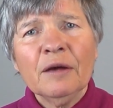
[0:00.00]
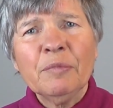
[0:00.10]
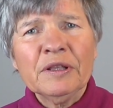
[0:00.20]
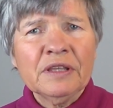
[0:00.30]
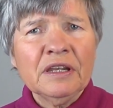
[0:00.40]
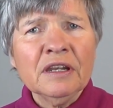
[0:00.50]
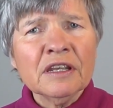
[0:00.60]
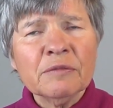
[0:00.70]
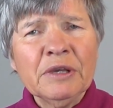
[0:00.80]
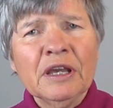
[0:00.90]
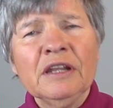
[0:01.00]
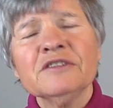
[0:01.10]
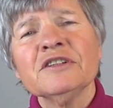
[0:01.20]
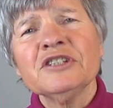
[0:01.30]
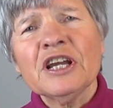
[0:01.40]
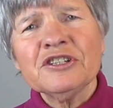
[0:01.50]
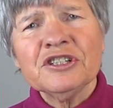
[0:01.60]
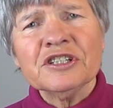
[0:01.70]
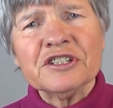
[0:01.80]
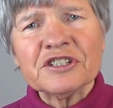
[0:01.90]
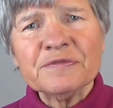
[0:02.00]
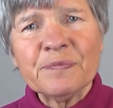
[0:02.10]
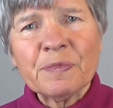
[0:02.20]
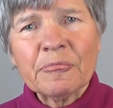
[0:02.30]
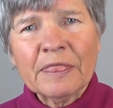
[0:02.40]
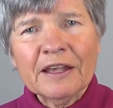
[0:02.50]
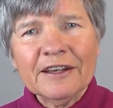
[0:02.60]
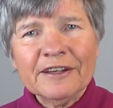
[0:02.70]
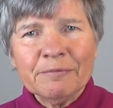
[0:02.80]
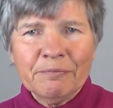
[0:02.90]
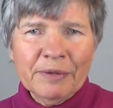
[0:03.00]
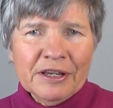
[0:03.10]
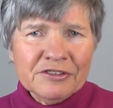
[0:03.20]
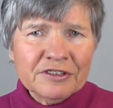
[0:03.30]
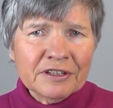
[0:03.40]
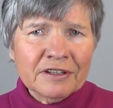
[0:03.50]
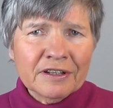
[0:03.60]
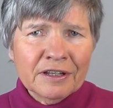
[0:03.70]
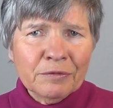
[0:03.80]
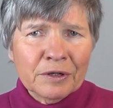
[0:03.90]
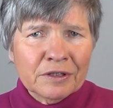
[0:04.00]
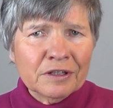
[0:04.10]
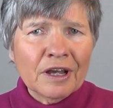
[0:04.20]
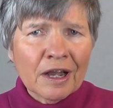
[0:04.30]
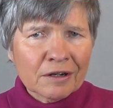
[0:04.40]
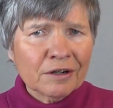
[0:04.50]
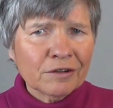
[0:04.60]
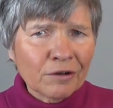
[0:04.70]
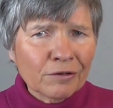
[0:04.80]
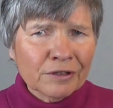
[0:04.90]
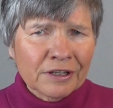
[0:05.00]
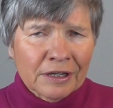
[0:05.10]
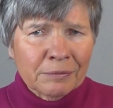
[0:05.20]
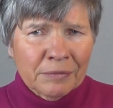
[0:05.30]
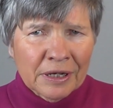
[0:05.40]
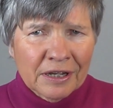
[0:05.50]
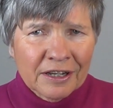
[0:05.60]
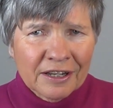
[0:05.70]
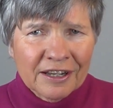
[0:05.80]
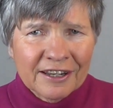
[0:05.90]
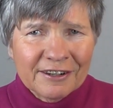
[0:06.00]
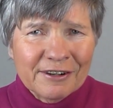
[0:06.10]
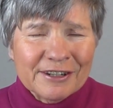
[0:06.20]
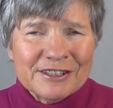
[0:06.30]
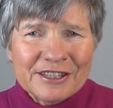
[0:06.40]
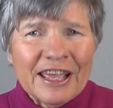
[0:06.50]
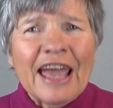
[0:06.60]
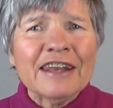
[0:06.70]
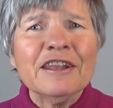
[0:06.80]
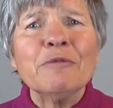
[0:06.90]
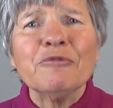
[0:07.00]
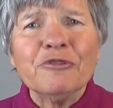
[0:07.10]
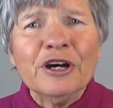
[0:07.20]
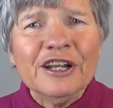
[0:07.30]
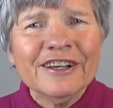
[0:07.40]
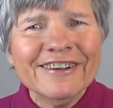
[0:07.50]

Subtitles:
but they didn't give me any suggestions. Basically, what the doctor told them was they had a numb foot.